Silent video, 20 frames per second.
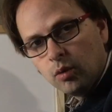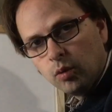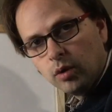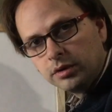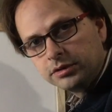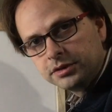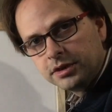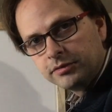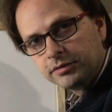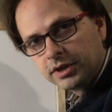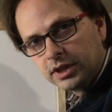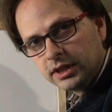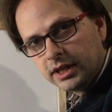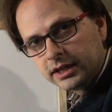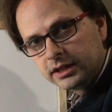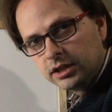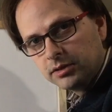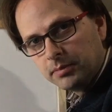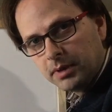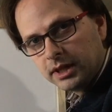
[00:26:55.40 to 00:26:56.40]
Once I've
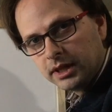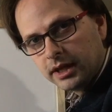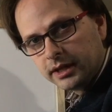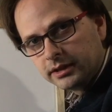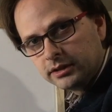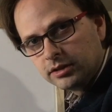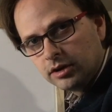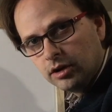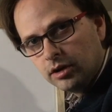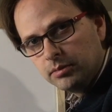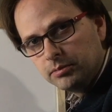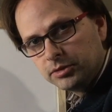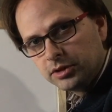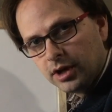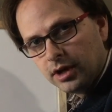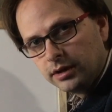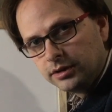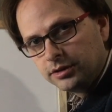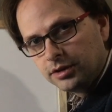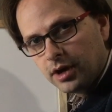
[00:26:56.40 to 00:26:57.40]
collected my like terms
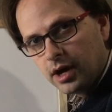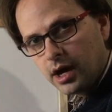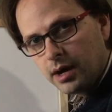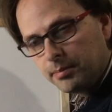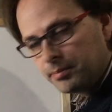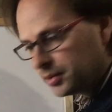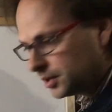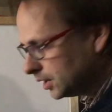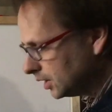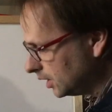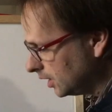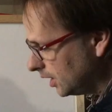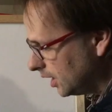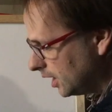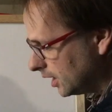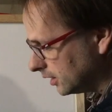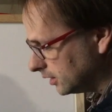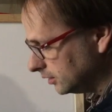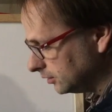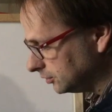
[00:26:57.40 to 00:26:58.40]
on top,
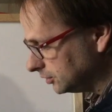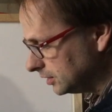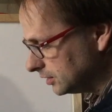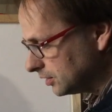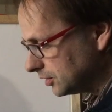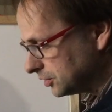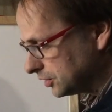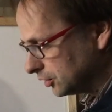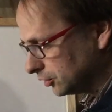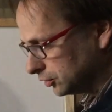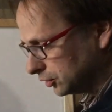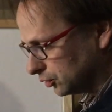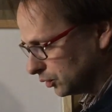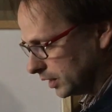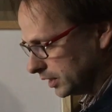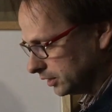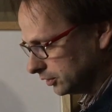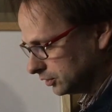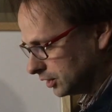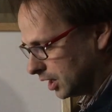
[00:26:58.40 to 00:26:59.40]
I can see that there's a
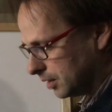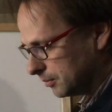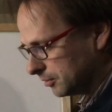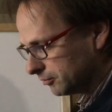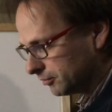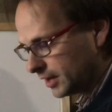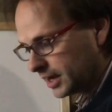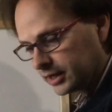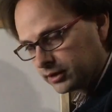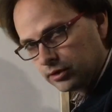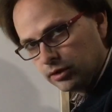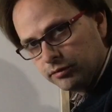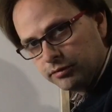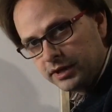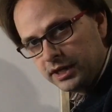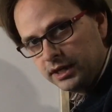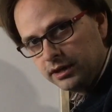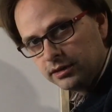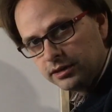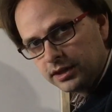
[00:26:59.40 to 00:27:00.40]
greatest common factor of
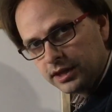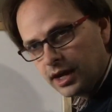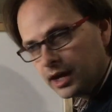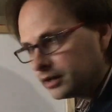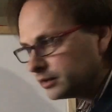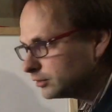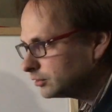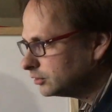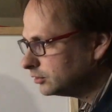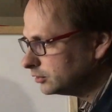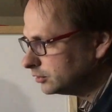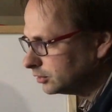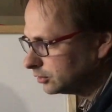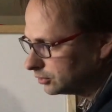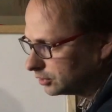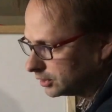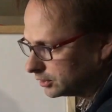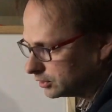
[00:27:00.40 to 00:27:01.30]
e to the x, just